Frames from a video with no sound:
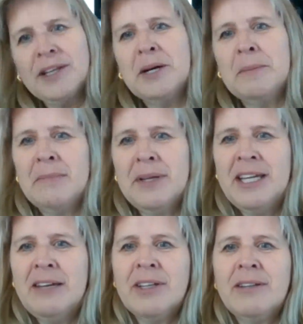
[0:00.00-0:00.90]
them
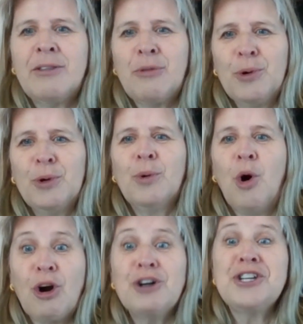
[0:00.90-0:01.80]
even through
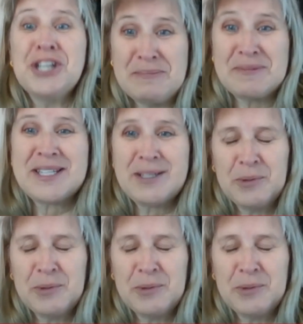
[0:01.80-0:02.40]
hardships,